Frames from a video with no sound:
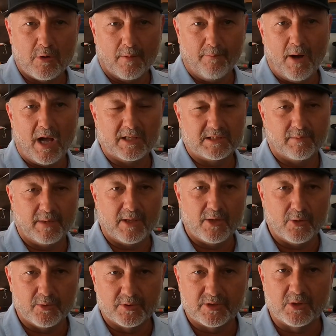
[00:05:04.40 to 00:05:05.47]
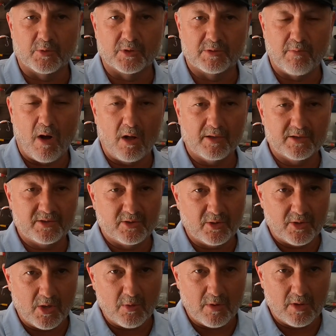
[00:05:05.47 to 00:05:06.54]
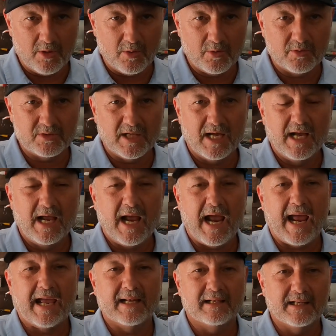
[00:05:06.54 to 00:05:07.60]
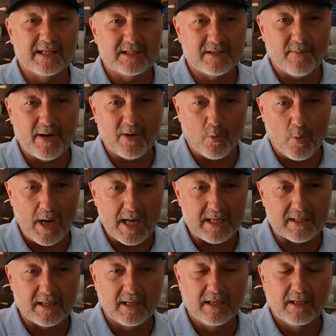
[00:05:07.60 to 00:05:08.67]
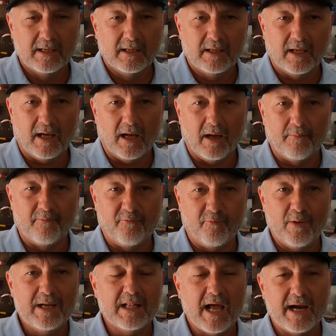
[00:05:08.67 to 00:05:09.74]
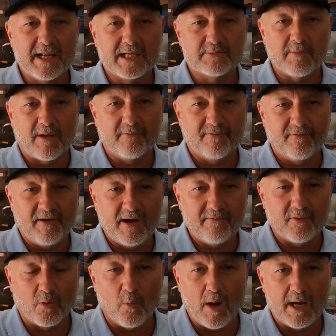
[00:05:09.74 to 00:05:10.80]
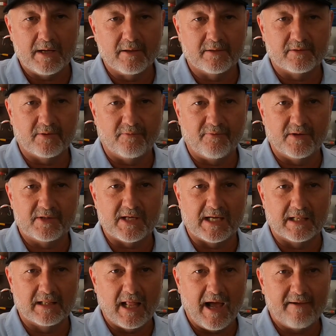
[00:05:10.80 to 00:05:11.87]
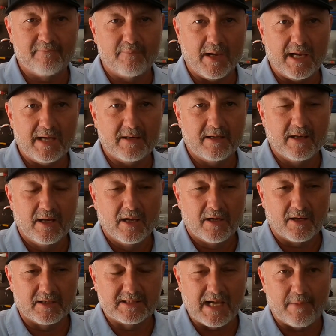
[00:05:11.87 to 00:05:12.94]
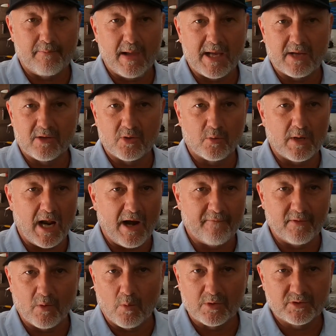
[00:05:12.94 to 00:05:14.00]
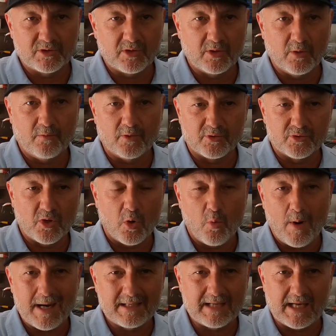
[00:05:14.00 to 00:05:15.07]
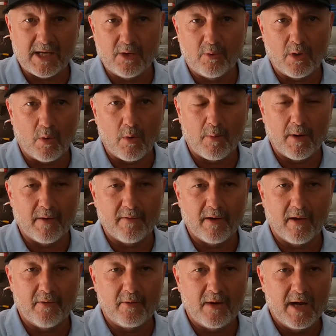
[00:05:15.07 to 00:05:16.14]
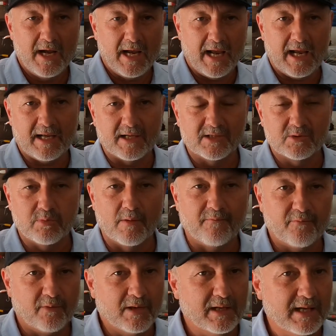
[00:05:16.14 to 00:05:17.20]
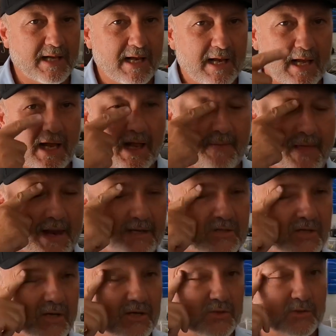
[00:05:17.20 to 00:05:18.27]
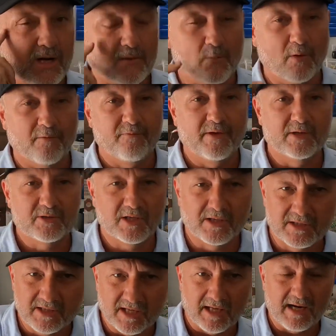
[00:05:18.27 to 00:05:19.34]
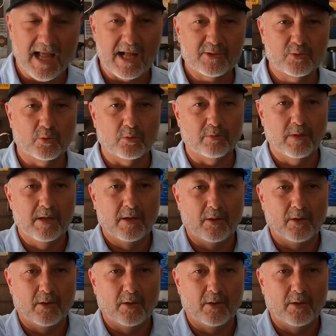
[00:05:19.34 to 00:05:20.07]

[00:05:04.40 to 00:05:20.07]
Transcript: can possibly use. So smallest hook you can use and least amount of weight. Free lining is my favorite way to fish a live bait, because that bait can do whatever it wants to do. There's no weight to hinder it one way or the other. It can swim freely, and that is going to attract more fish because it's in a natural,